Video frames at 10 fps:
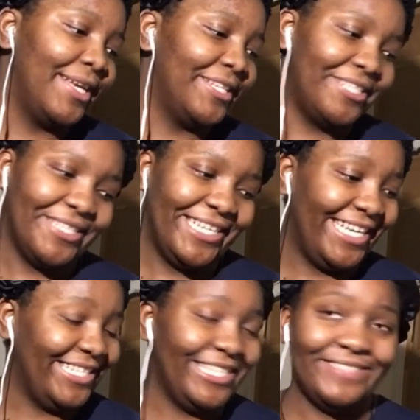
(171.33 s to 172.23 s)
So I
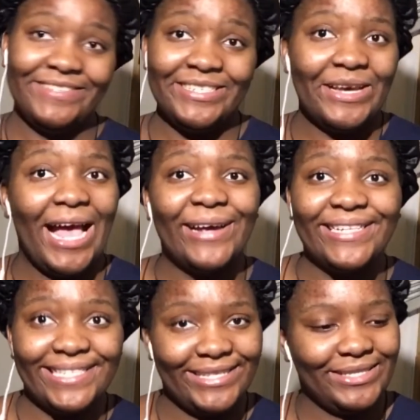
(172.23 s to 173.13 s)
don't even know how it
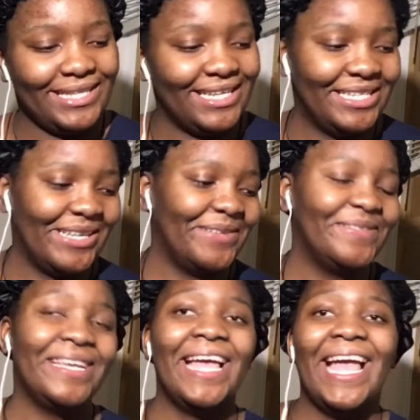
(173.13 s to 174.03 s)
sounds like so.
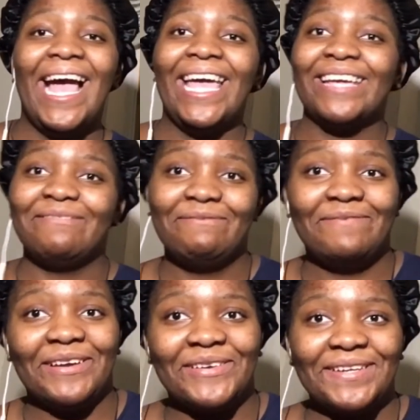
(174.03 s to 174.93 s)
I am
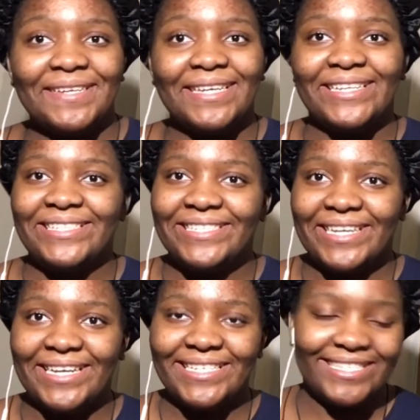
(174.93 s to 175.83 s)
very
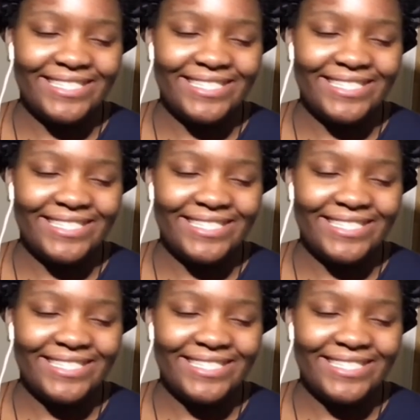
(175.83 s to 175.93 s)
excited.